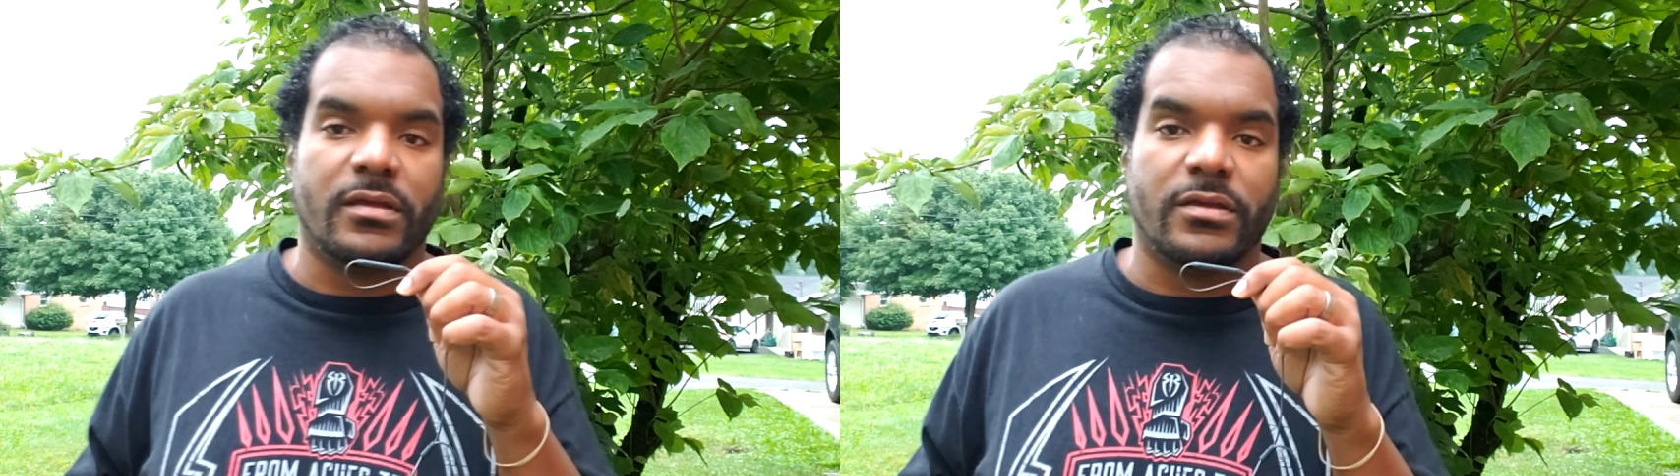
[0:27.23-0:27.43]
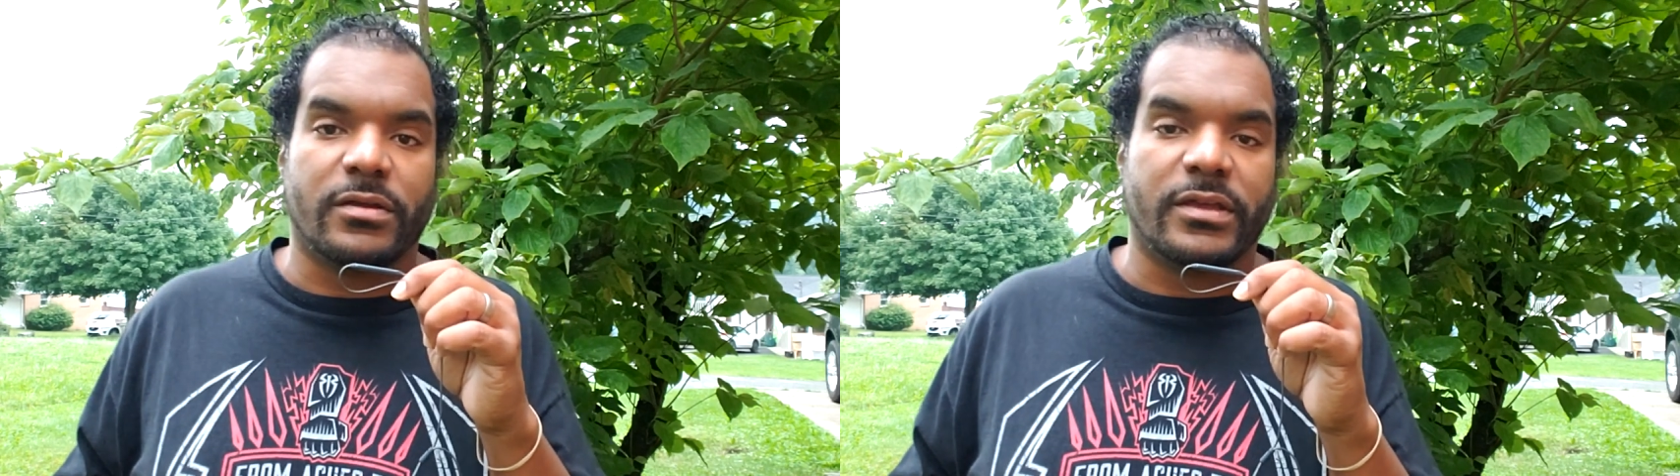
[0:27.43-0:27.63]

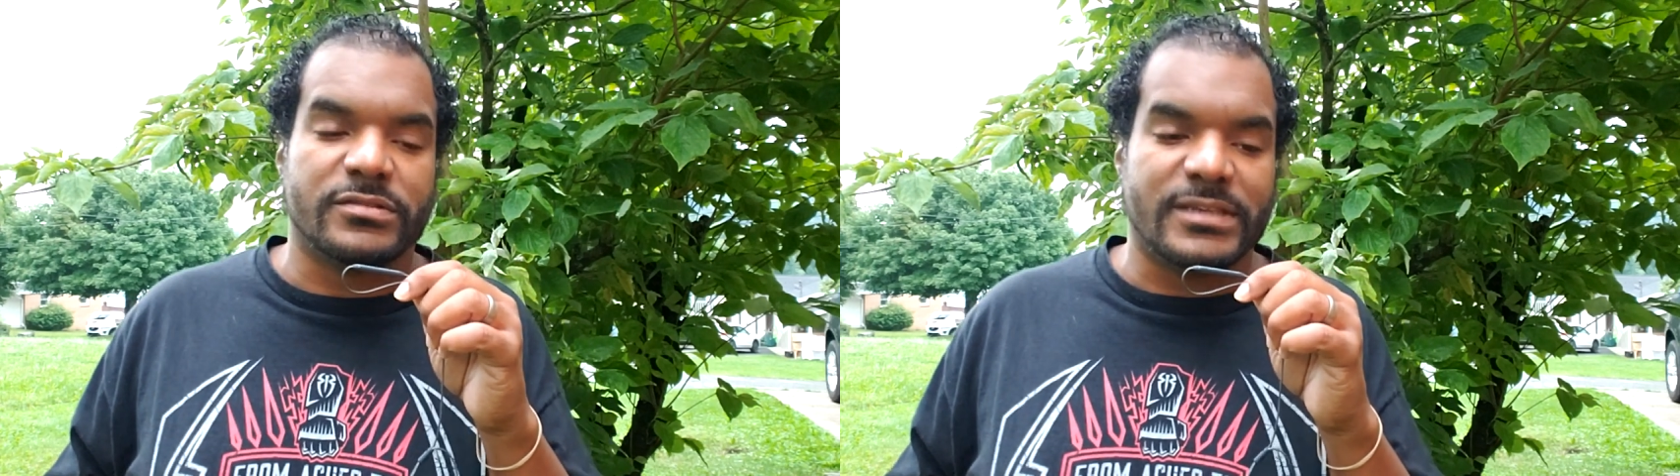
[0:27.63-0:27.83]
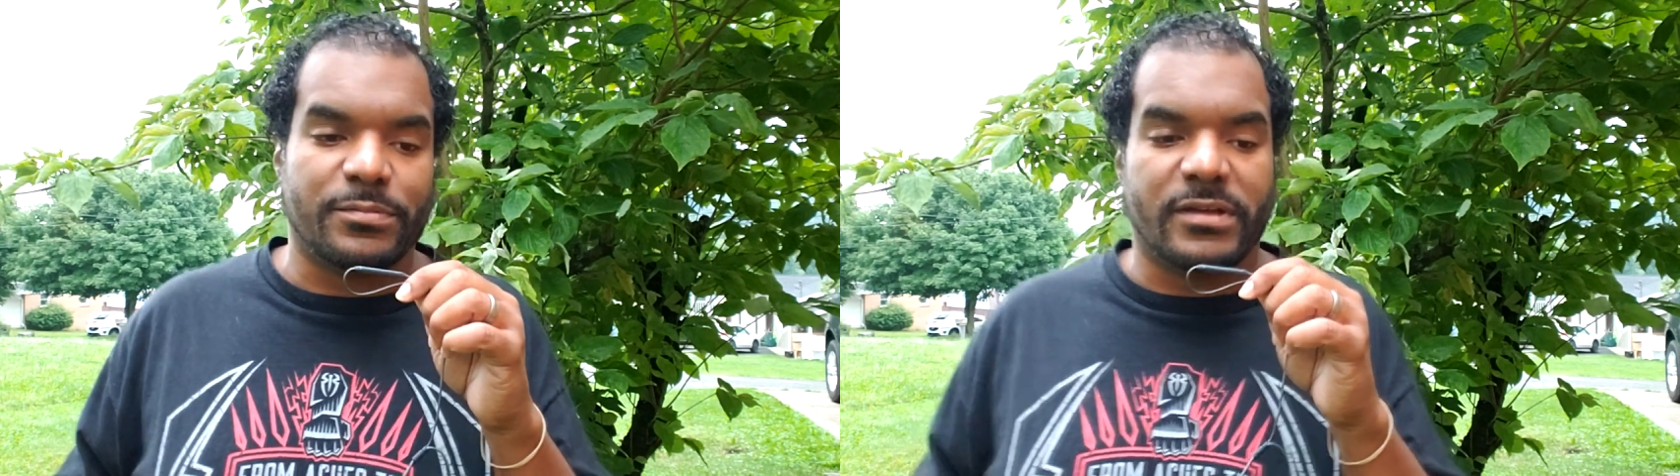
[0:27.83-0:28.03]
your
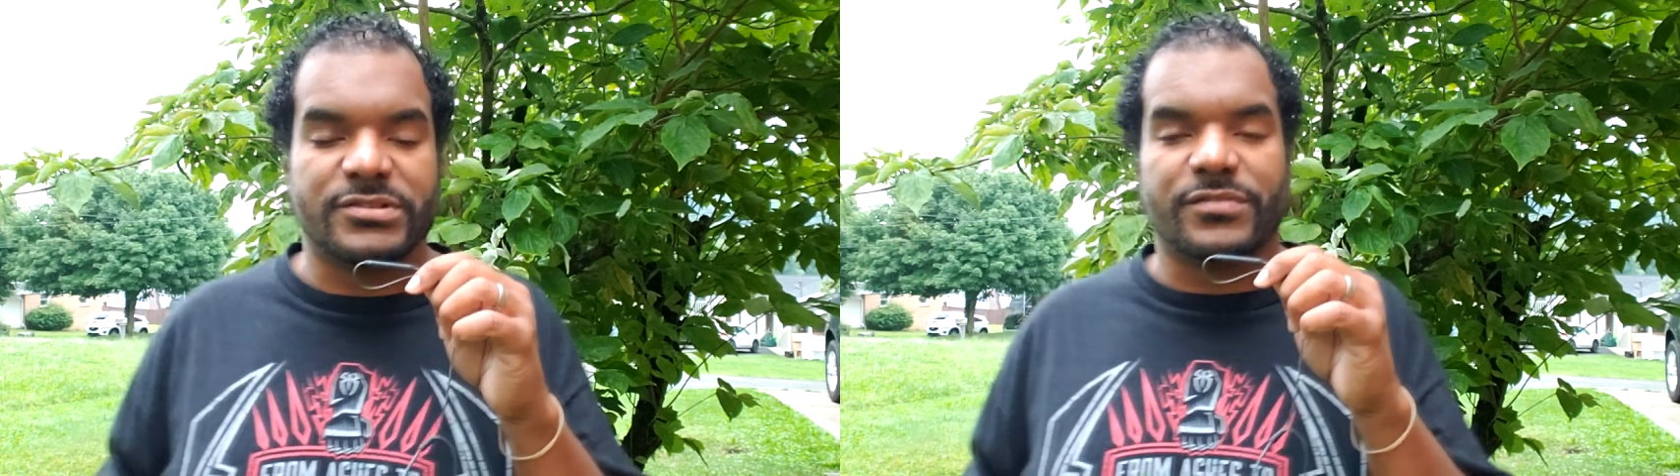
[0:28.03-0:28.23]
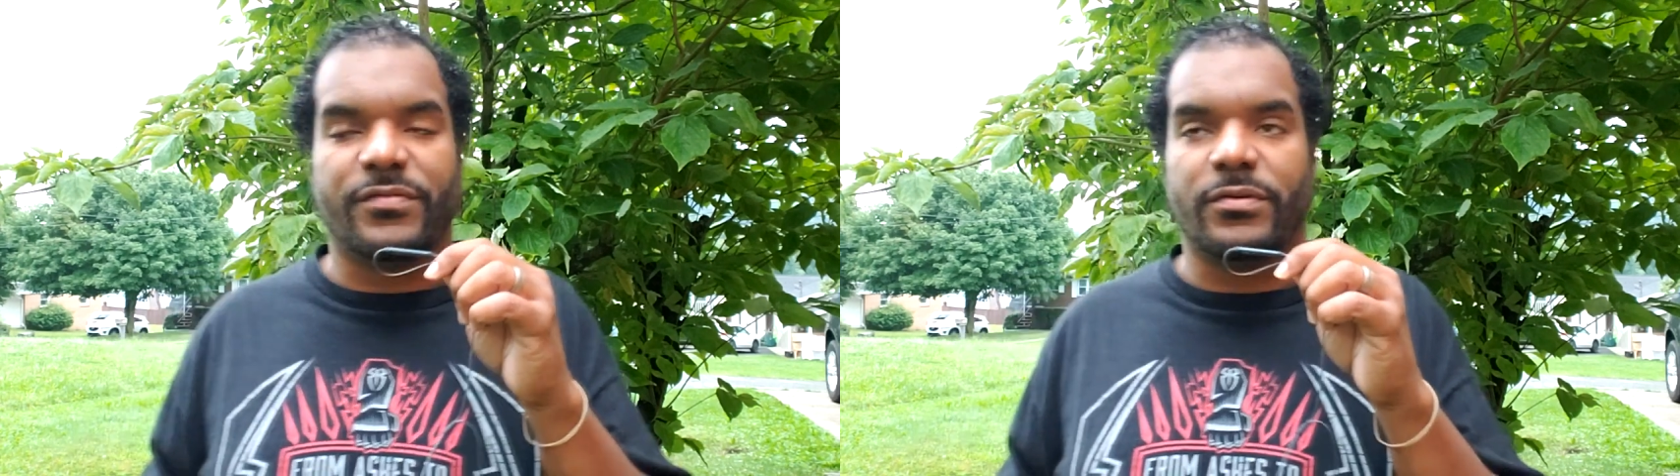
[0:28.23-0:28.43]
guilty
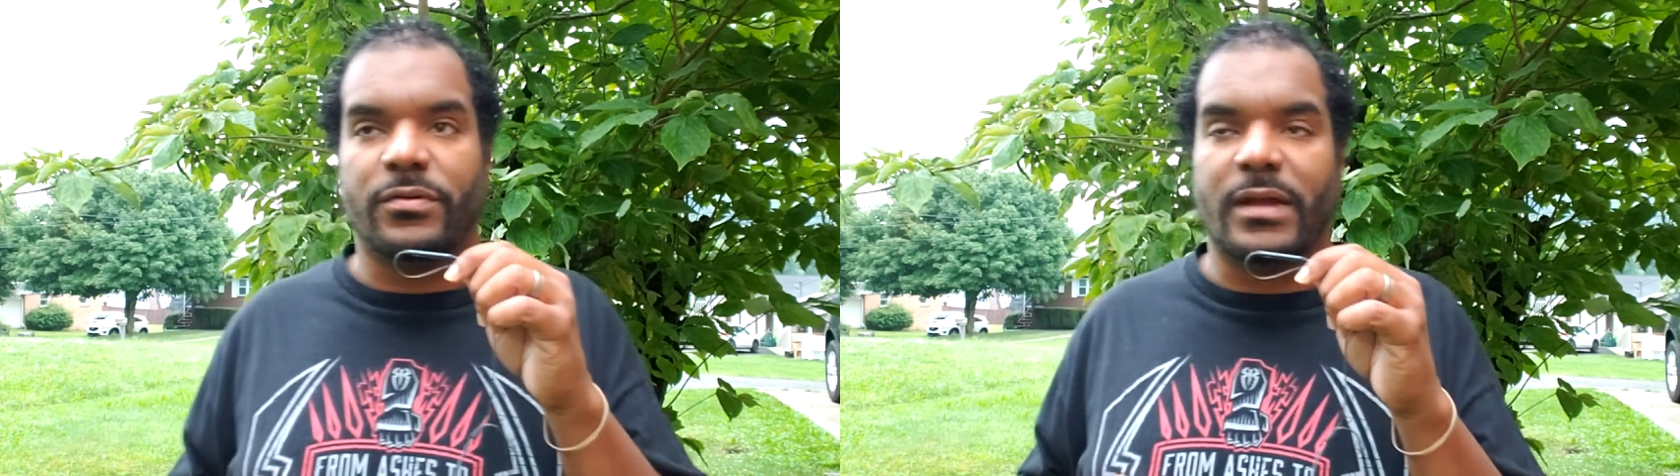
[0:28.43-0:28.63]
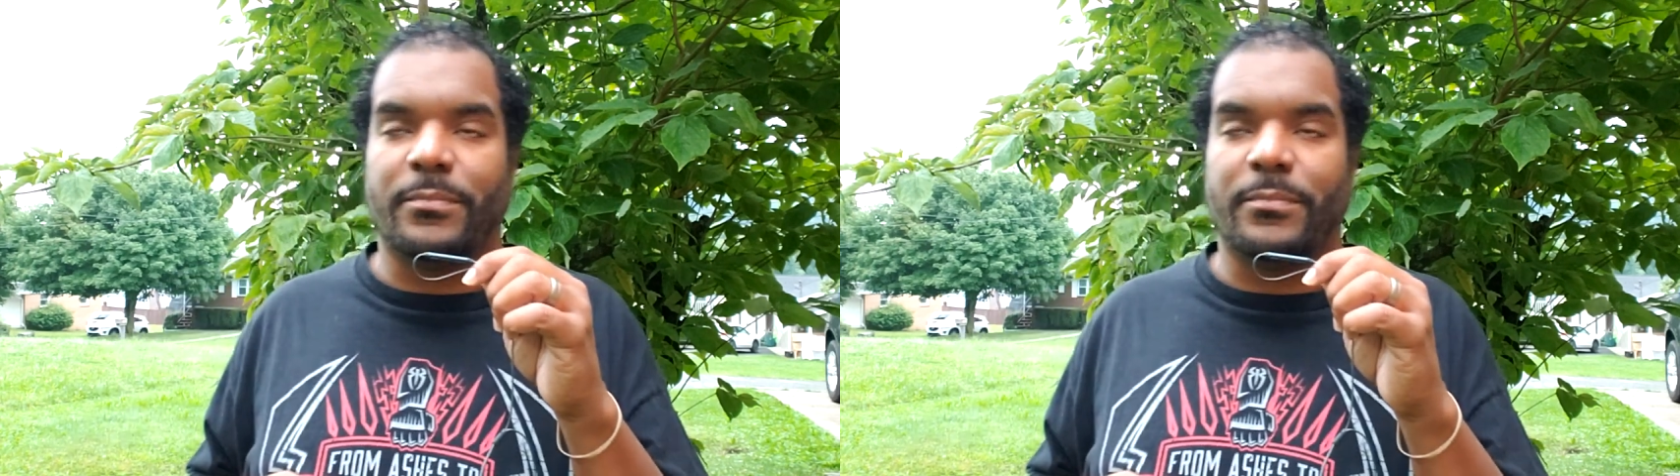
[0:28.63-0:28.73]
pleasure food.